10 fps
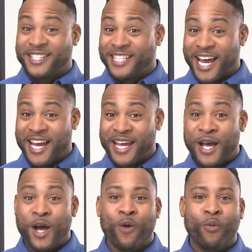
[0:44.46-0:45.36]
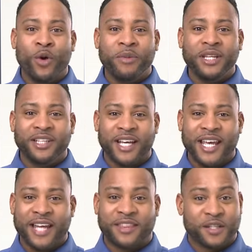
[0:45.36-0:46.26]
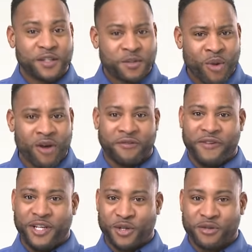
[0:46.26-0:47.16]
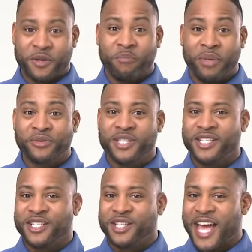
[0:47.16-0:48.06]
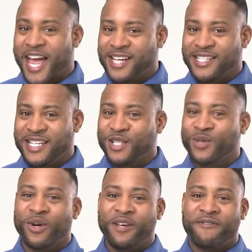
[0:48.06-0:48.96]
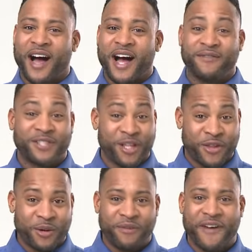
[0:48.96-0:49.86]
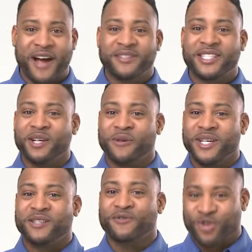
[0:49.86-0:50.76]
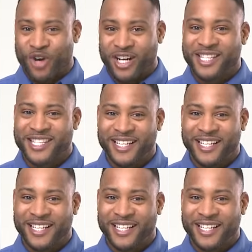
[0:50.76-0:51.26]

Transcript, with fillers: Today, we'll be looking at the smart features built into the SE 25 to 35 series of trucks.